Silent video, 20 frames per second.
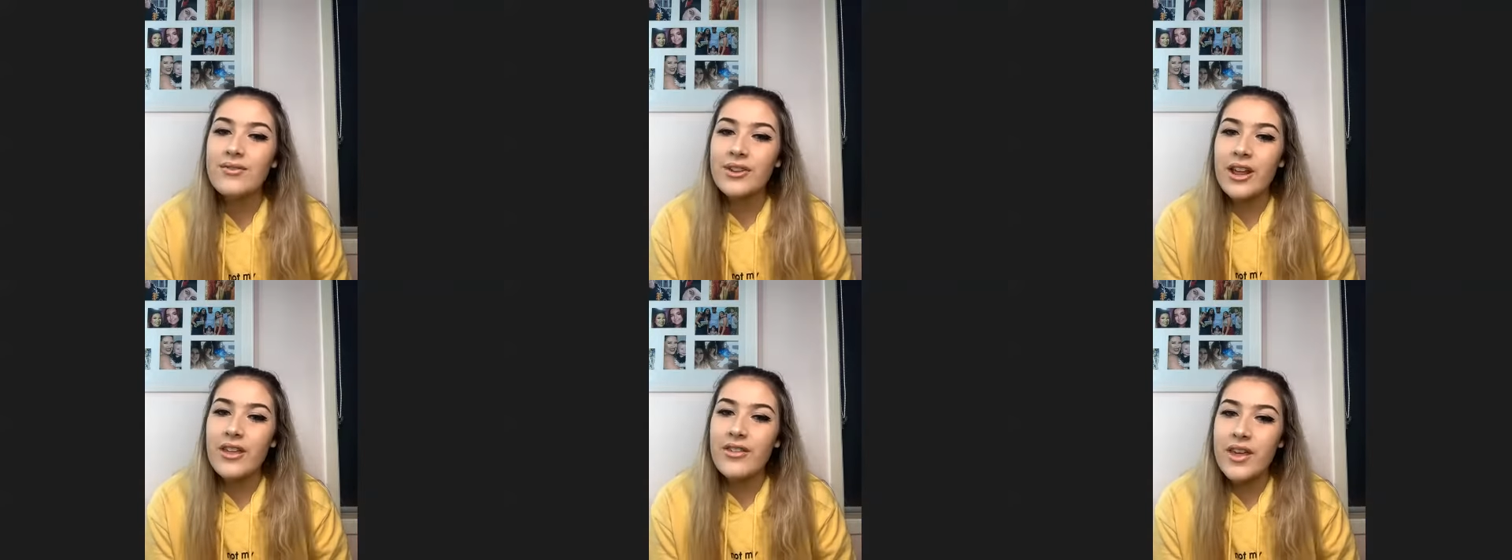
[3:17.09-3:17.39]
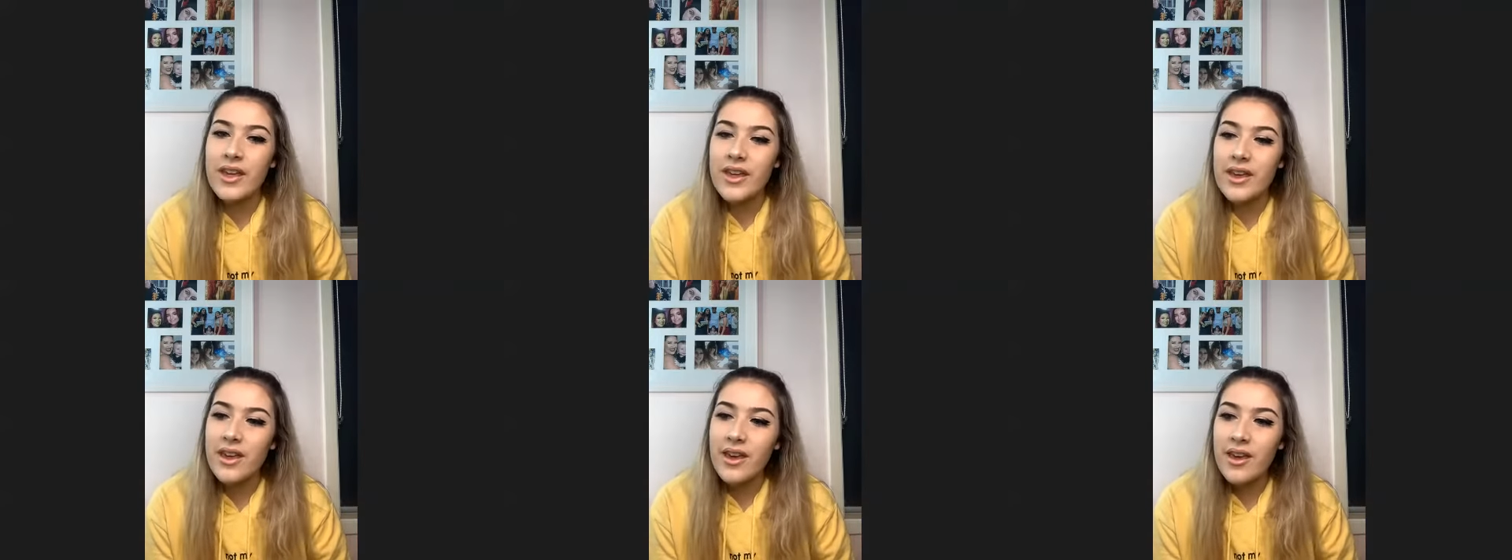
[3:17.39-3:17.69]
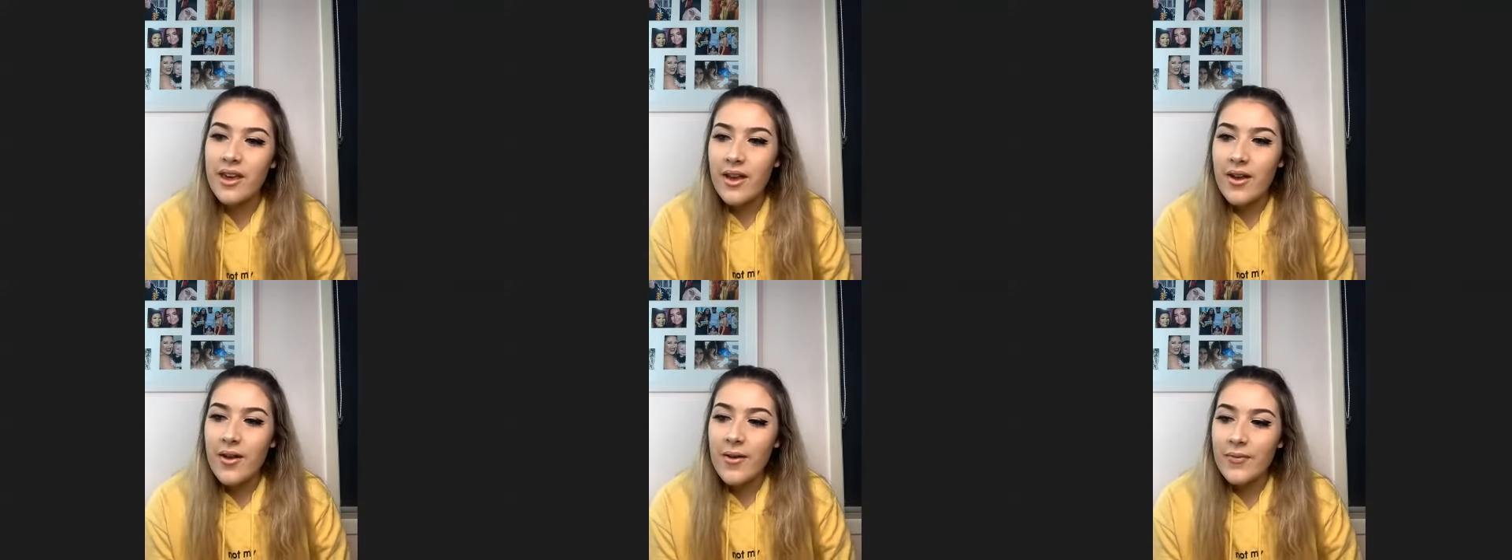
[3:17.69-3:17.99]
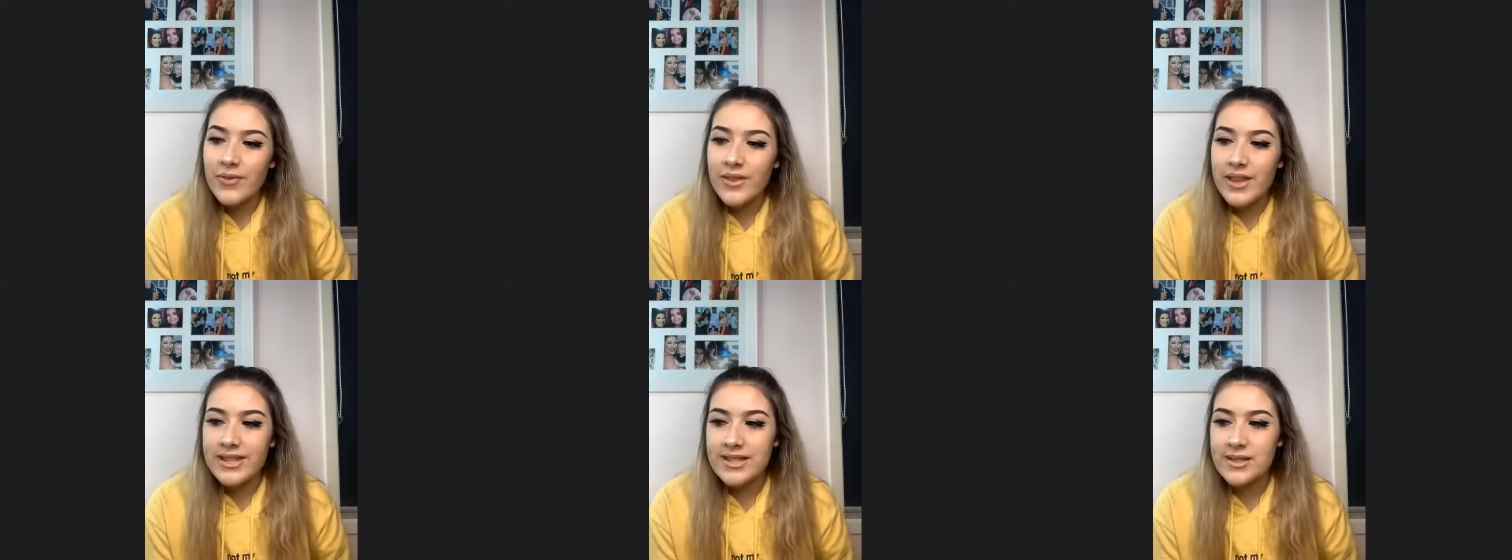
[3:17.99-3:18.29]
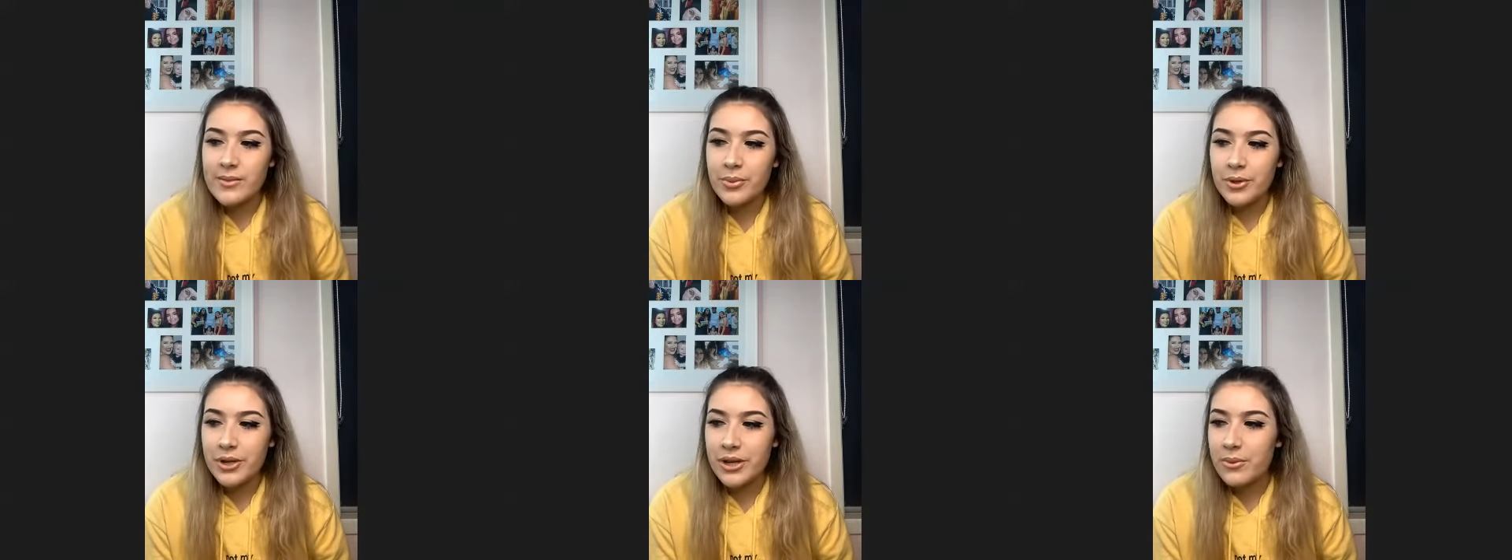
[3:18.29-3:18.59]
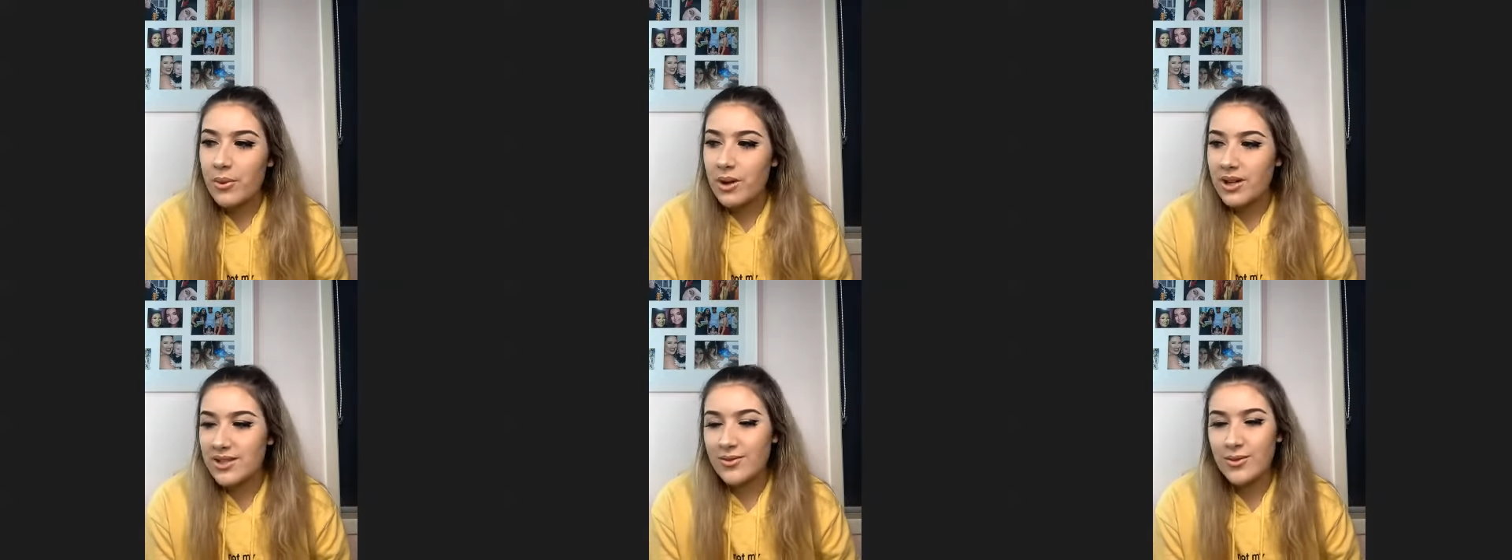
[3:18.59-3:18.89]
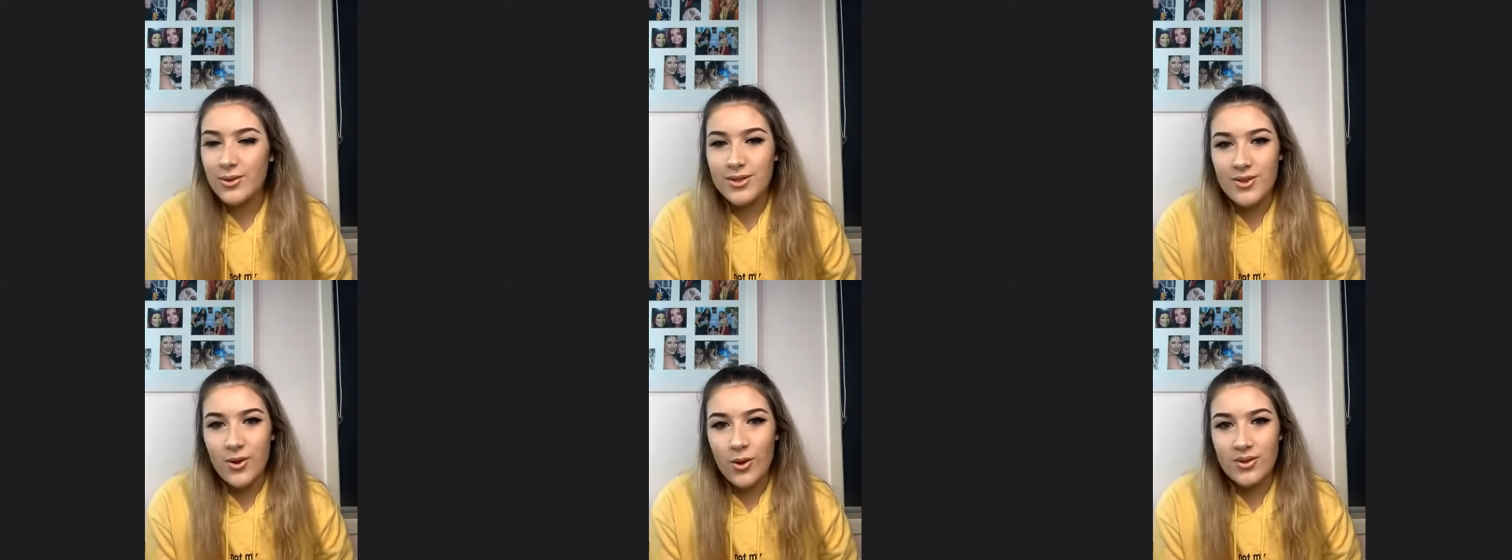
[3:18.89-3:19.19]
And I think there's some pretty
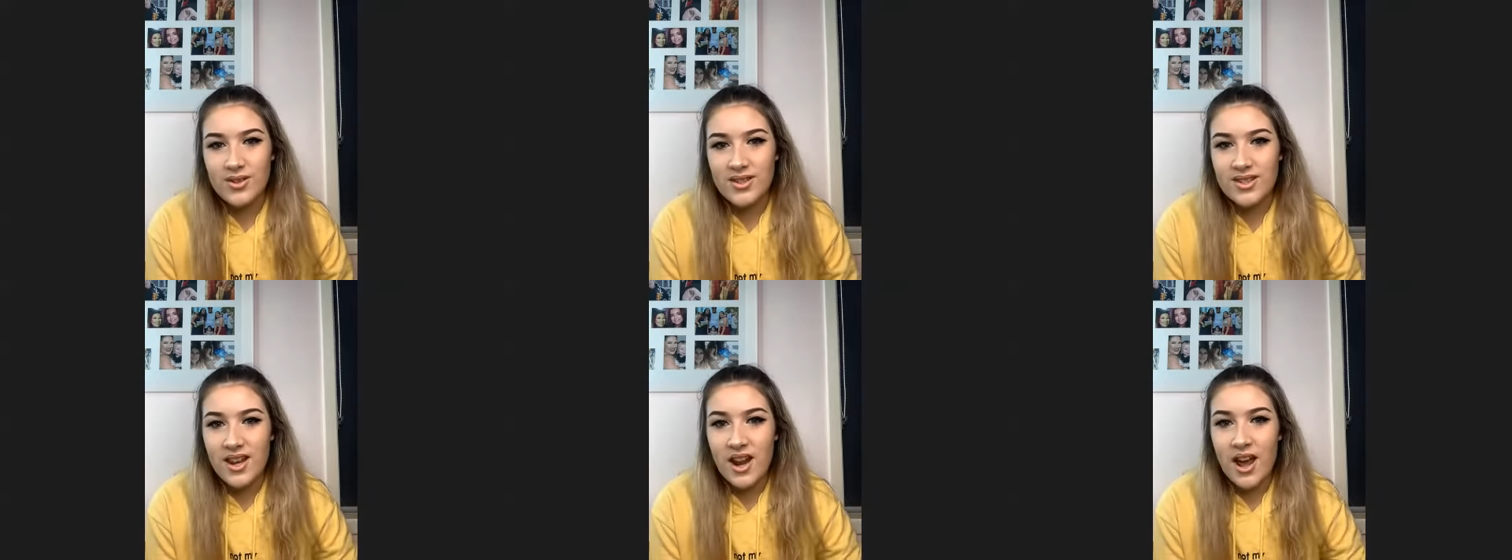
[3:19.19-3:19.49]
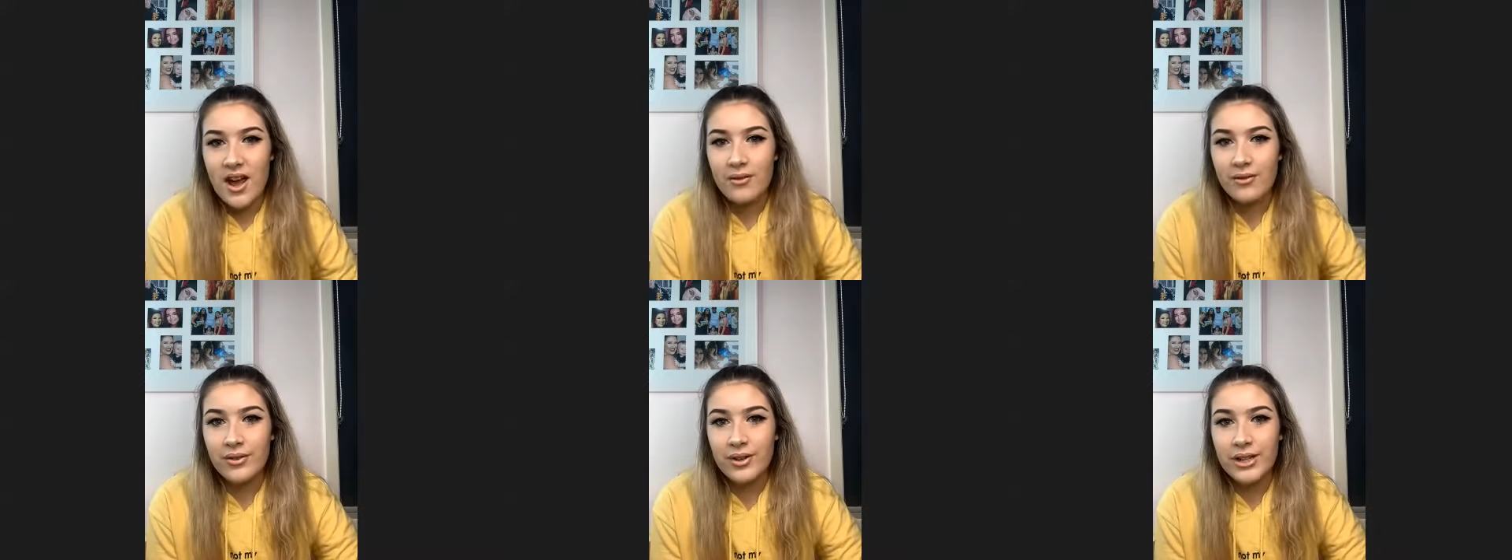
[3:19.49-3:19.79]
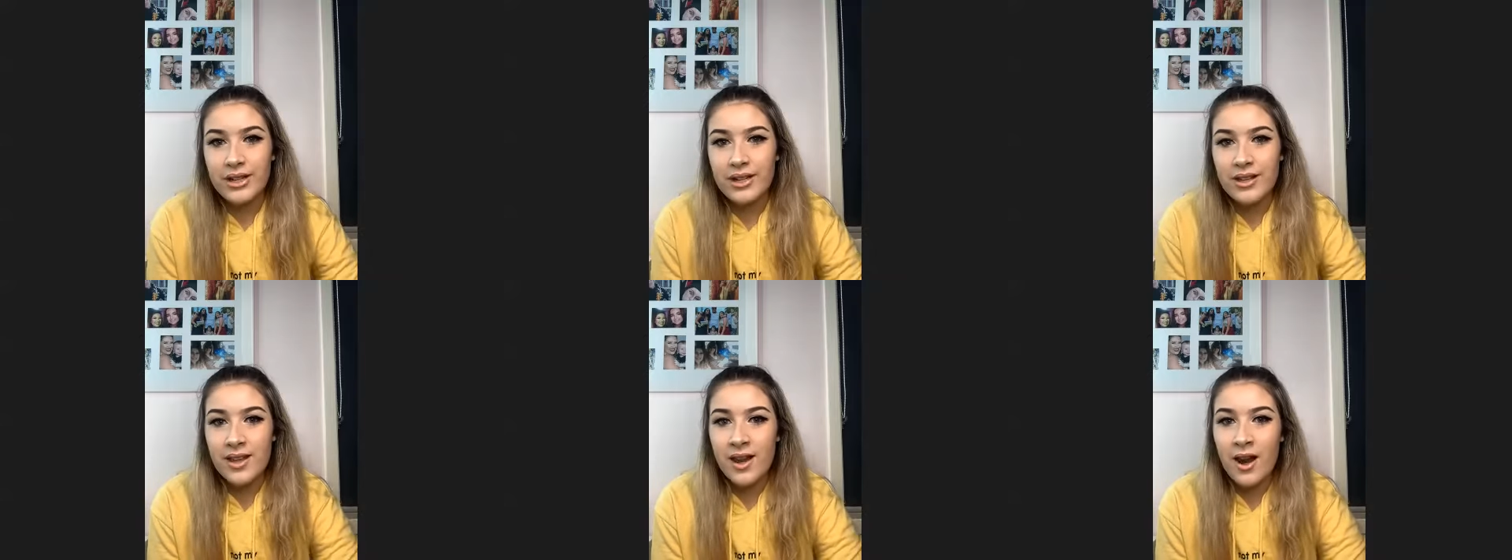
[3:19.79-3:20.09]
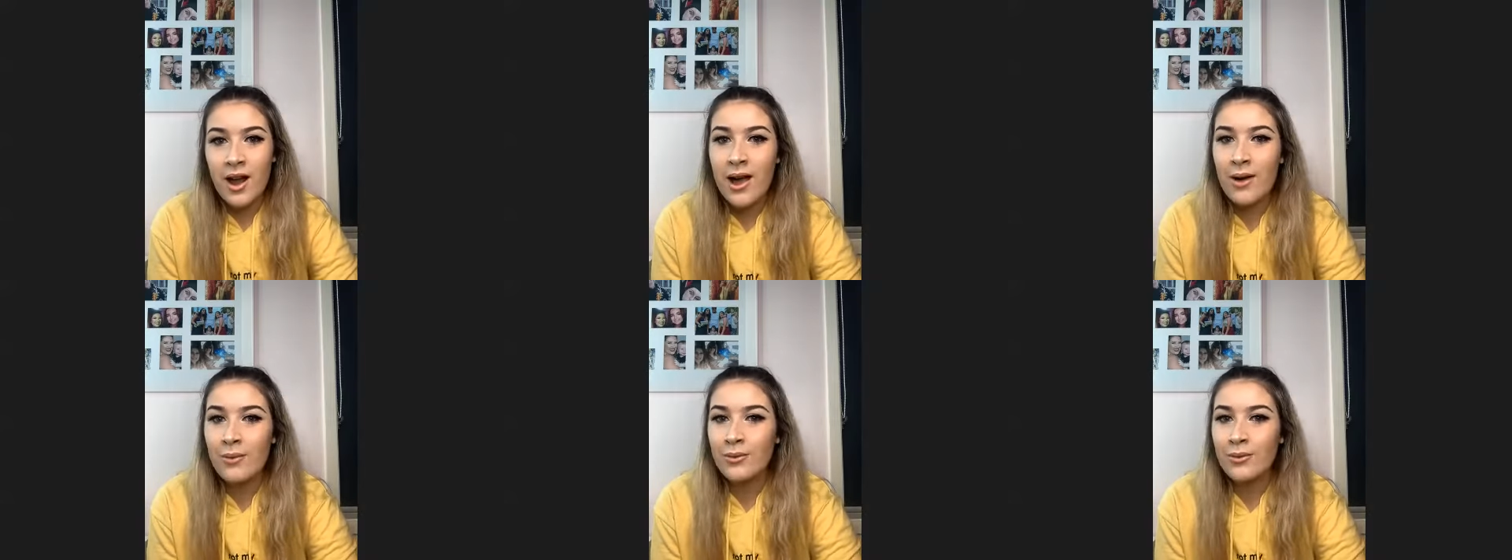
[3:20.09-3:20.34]
wonderful songs that I've written that I